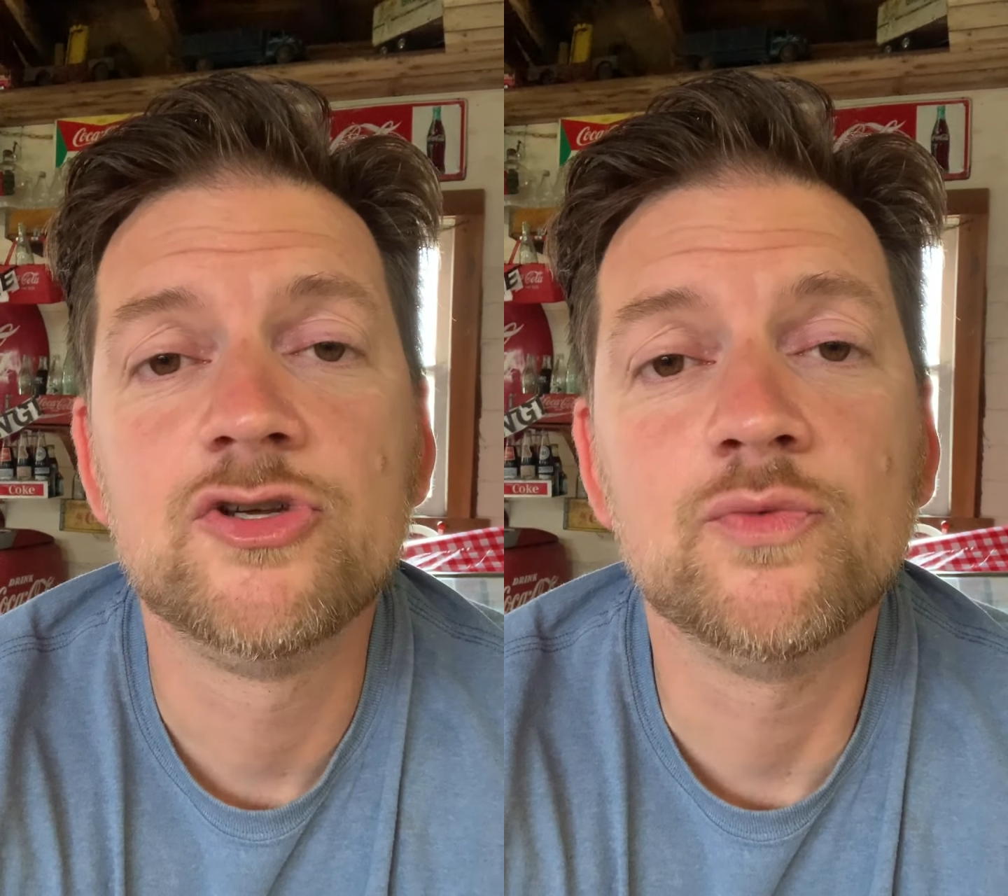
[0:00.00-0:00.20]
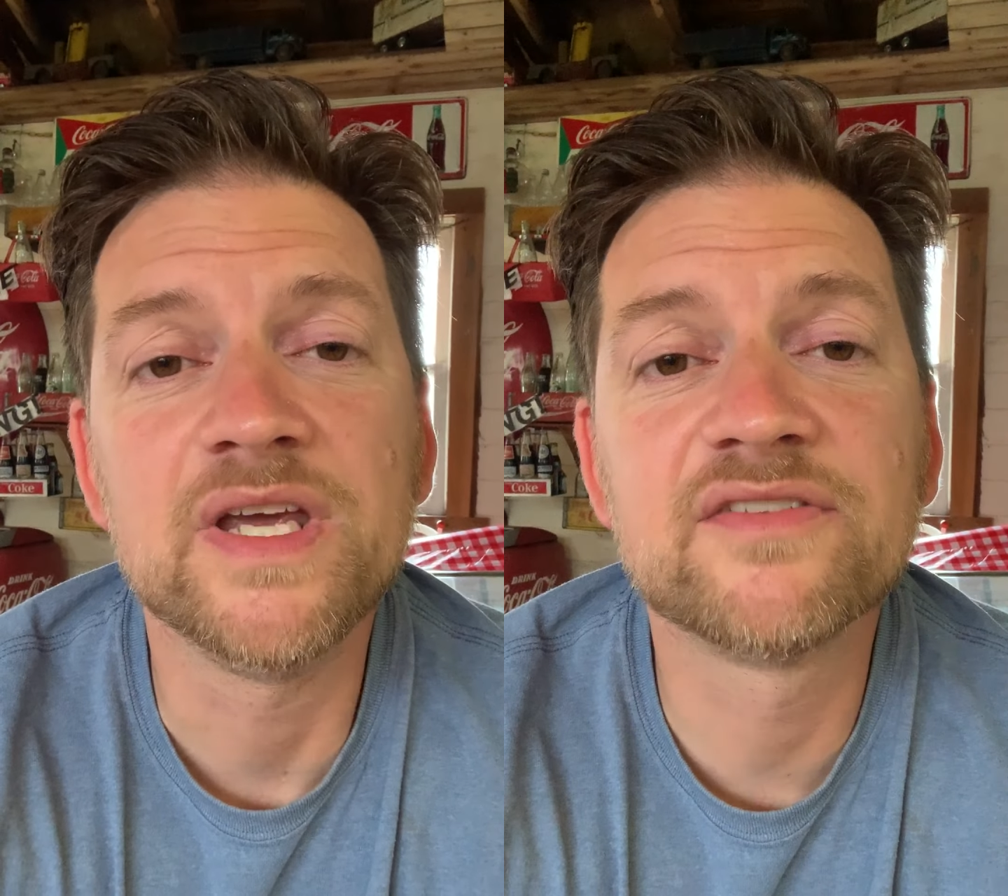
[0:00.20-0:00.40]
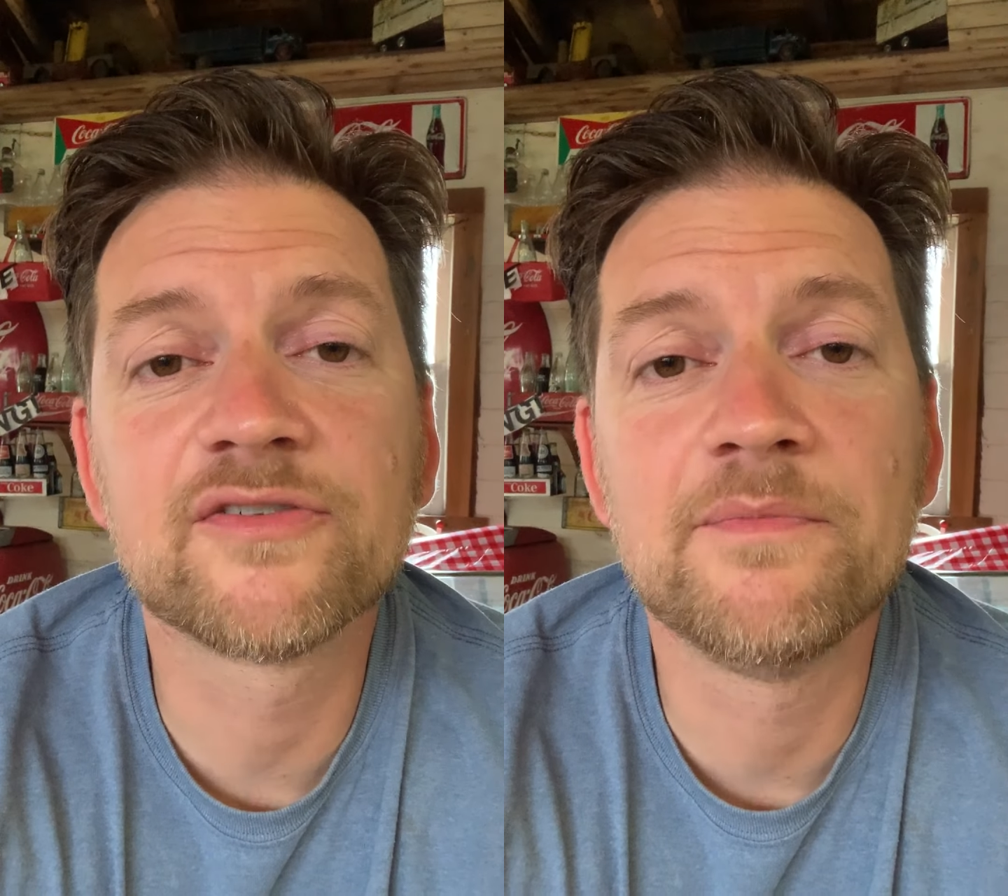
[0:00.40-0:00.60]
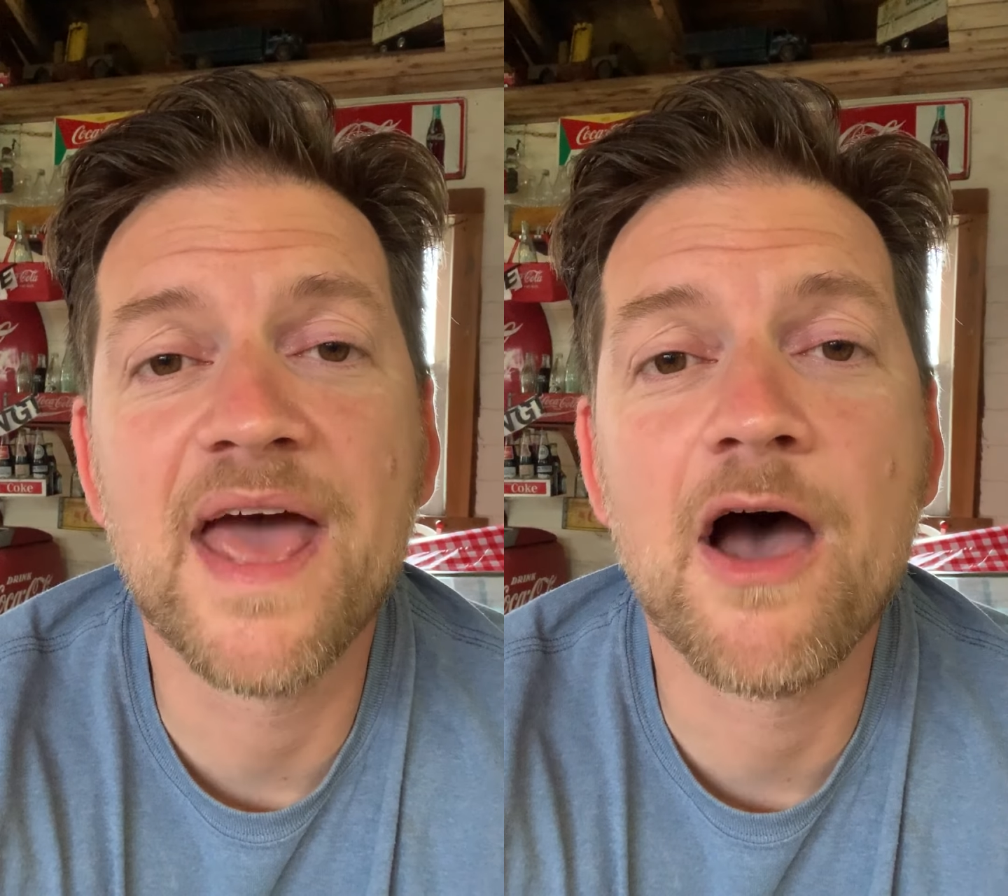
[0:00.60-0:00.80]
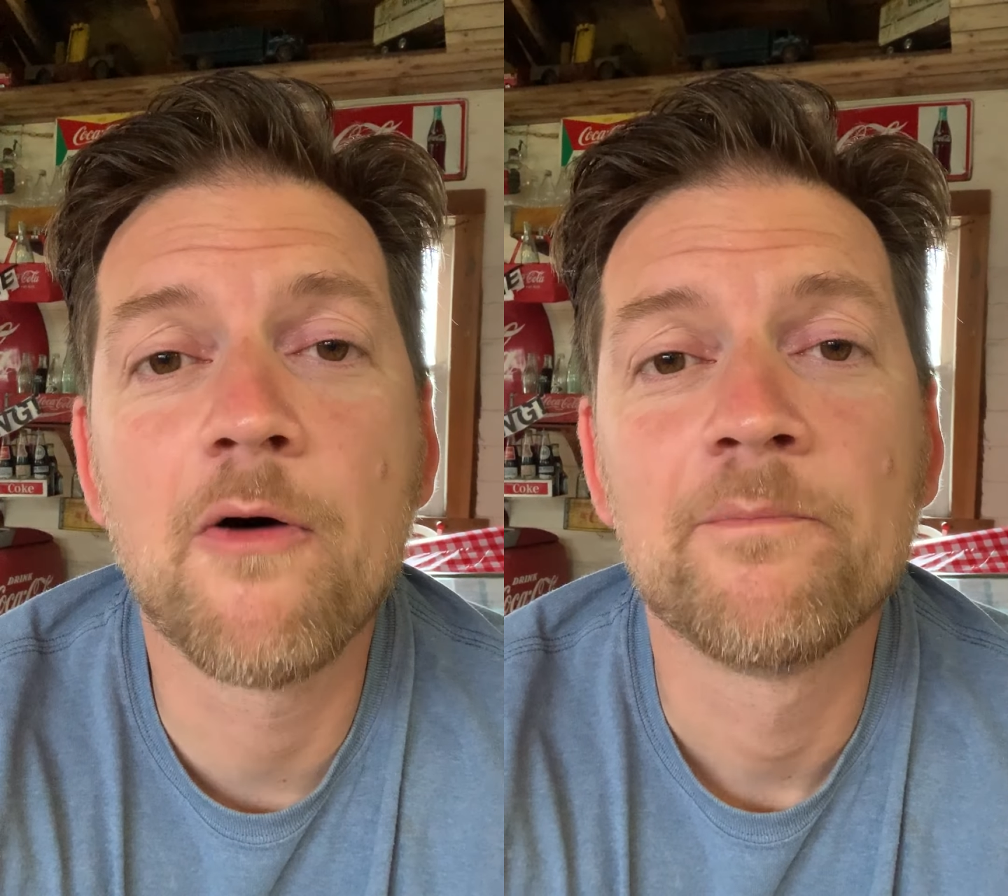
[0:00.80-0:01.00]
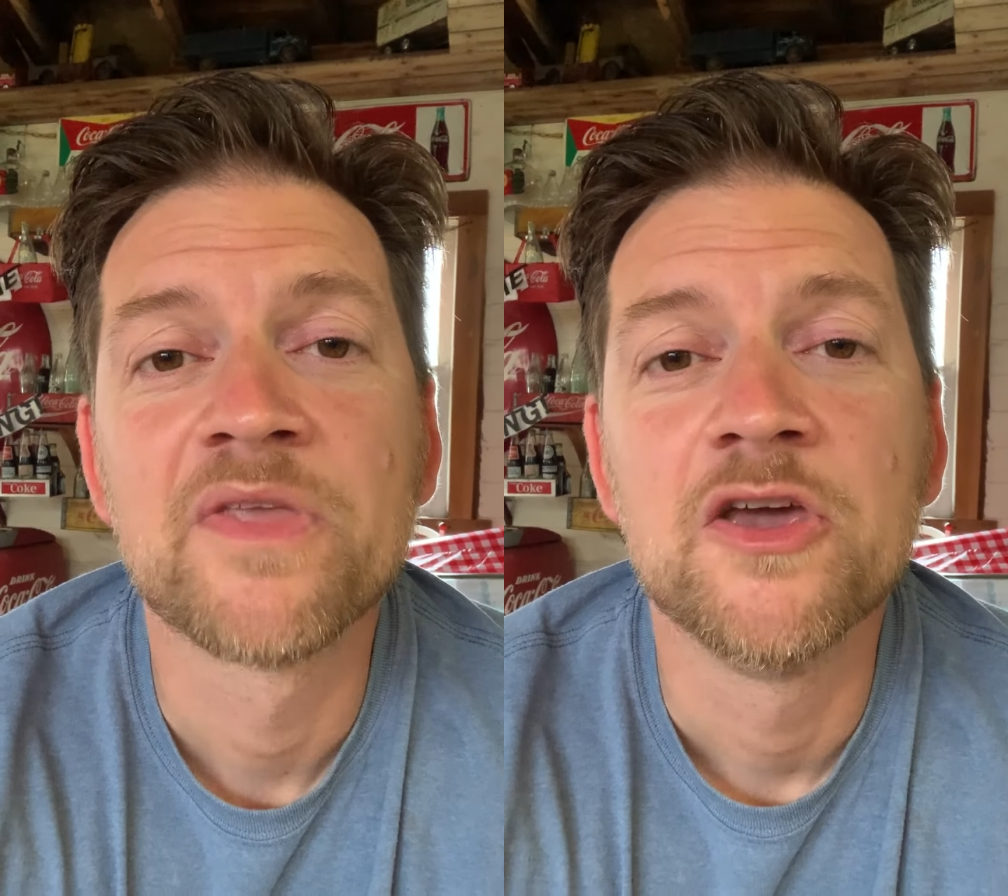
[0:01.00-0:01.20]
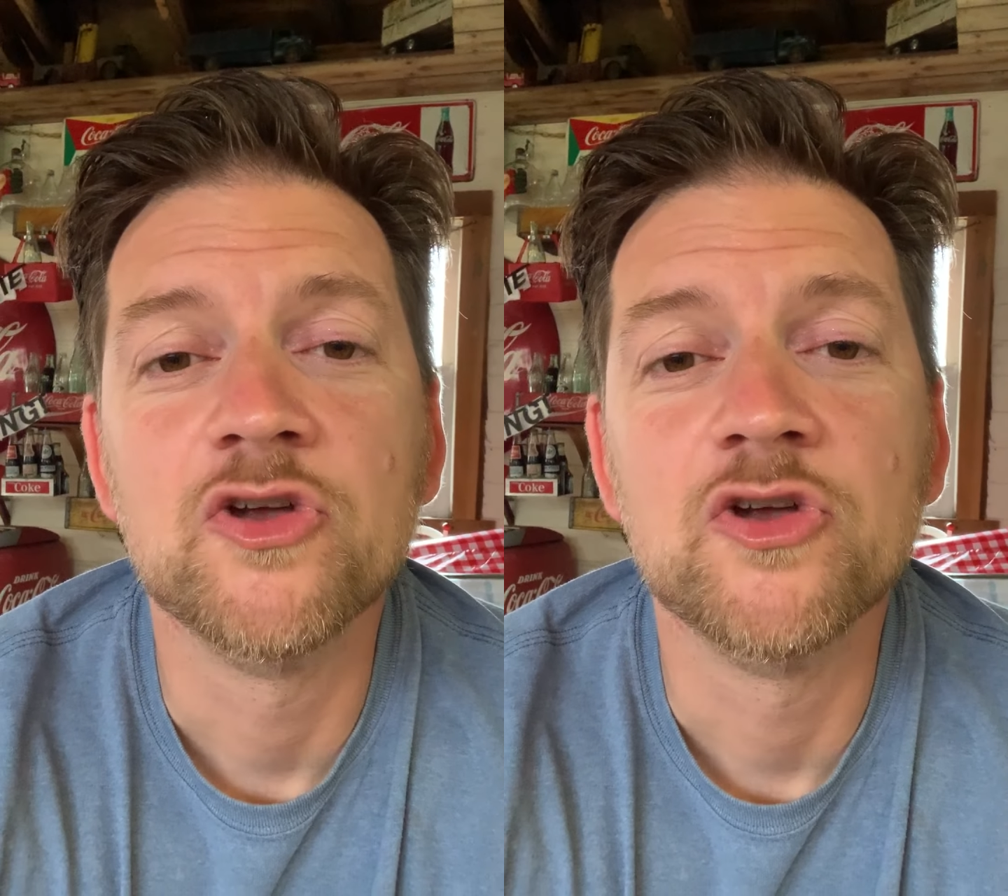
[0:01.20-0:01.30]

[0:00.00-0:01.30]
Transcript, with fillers: two weeks from now.